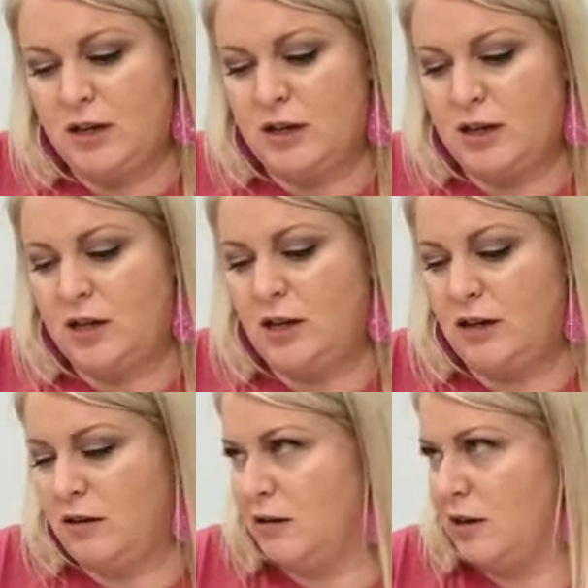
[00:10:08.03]

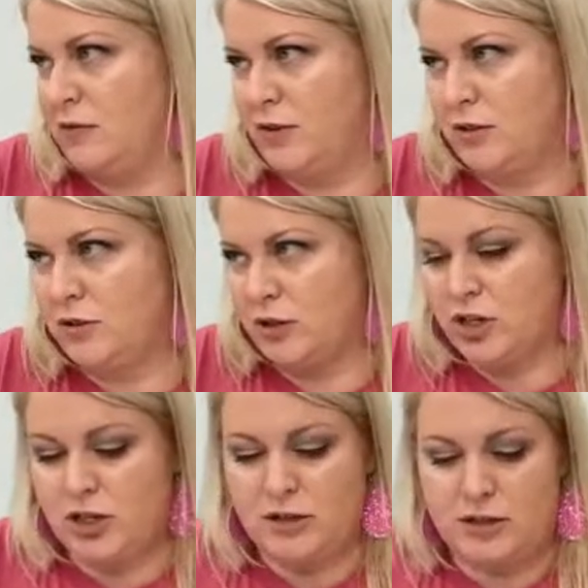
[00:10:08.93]
any kind of
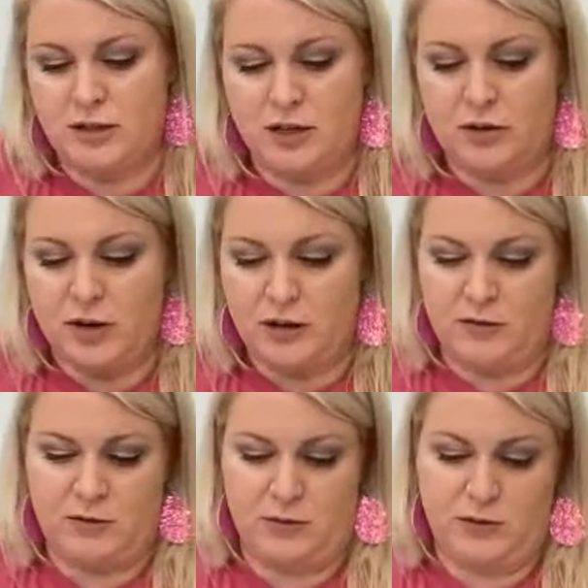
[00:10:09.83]
instructions in the kit? Okay.
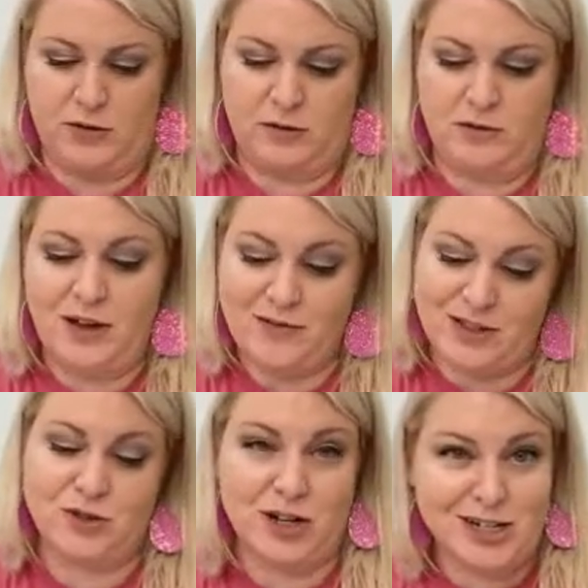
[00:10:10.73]
You'll have
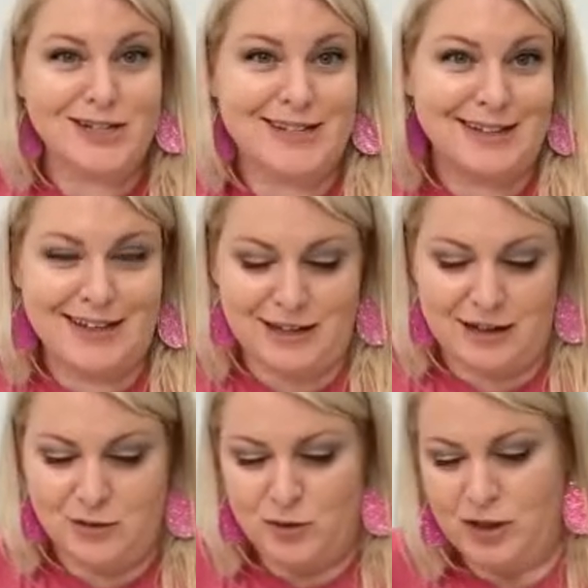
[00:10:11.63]
instructions in the kit
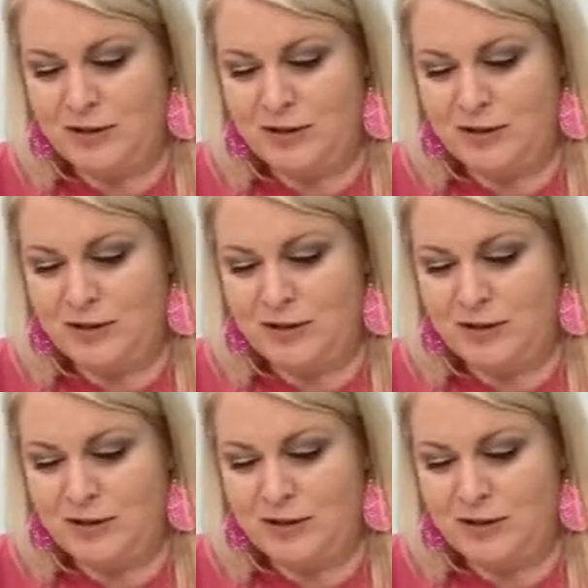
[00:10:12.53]
as well.